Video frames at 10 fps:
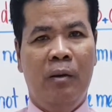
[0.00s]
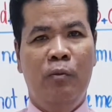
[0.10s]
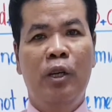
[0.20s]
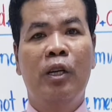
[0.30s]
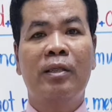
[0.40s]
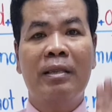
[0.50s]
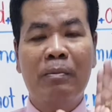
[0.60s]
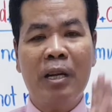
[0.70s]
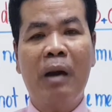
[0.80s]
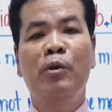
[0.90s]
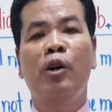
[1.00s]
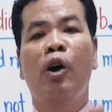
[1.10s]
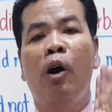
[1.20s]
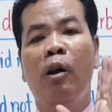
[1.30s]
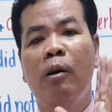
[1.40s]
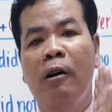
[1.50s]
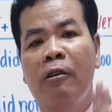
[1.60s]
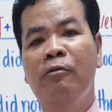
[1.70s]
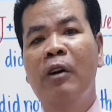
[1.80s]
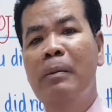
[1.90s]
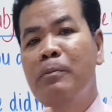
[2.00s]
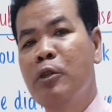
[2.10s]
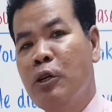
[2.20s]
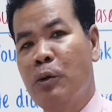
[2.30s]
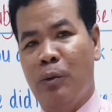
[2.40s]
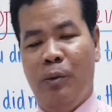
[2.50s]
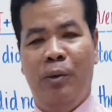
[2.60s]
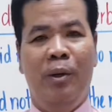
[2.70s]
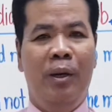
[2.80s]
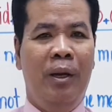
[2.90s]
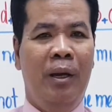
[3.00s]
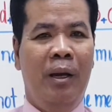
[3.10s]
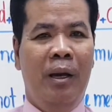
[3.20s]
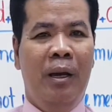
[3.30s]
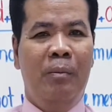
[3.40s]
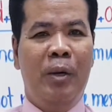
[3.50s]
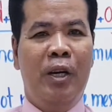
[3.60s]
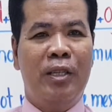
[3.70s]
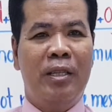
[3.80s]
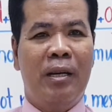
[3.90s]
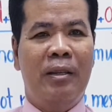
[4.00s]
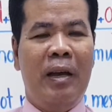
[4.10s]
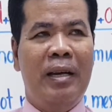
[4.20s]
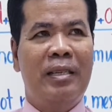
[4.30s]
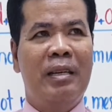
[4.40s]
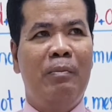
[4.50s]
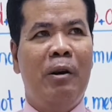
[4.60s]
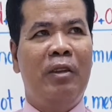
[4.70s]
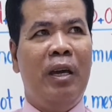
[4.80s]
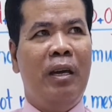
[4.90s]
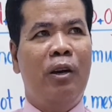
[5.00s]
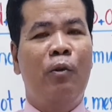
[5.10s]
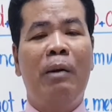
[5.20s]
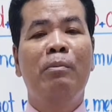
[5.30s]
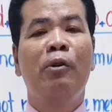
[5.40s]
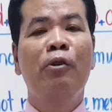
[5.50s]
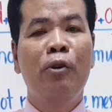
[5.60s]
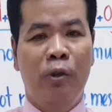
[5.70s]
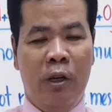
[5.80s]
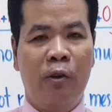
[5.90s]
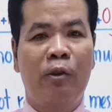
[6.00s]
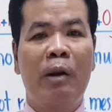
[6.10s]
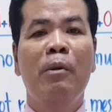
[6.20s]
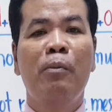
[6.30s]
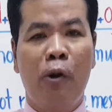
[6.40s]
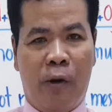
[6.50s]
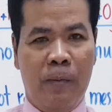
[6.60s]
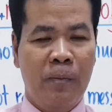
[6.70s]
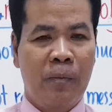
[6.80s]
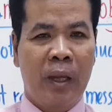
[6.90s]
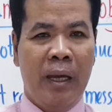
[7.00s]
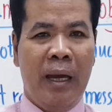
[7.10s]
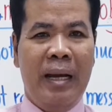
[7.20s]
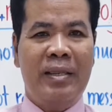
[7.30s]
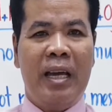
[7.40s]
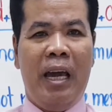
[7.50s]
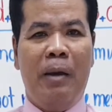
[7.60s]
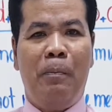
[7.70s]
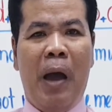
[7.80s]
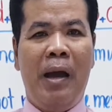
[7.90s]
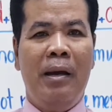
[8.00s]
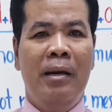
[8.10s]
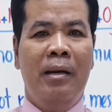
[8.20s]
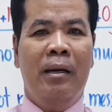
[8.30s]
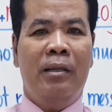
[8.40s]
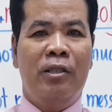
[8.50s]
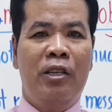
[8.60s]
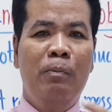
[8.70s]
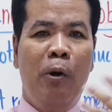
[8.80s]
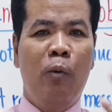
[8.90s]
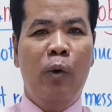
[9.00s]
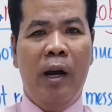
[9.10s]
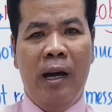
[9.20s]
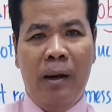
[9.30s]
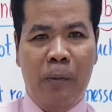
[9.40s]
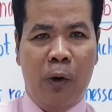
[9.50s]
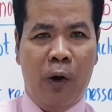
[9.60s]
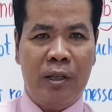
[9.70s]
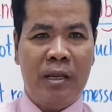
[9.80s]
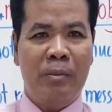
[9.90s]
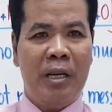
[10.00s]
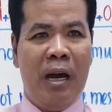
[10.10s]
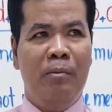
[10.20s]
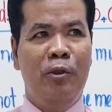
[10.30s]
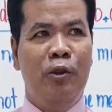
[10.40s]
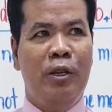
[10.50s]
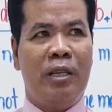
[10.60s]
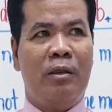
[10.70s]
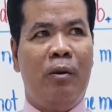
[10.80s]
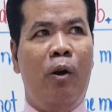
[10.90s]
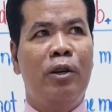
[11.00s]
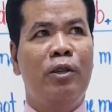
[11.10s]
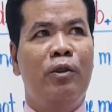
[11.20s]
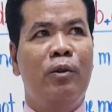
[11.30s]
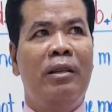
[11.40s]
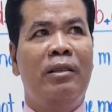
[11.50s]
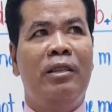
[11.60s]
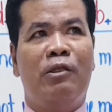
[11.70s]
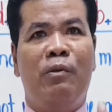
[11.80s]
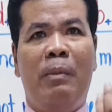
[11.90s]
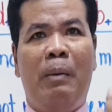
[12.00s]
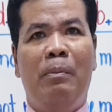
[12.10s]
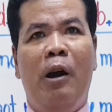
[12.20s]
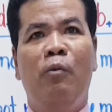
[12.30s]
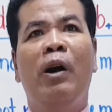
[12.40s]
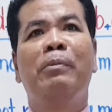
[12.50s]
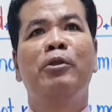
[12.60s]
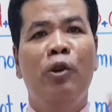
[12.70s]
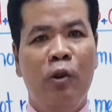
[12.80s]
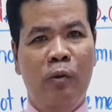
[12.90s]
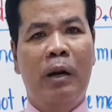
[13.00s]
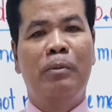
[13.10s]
Sometimes you call verb to. Because there is some of the grammar rule, grammar book. It's a past simple verb, or sometimes all the students just remember verb 2, verb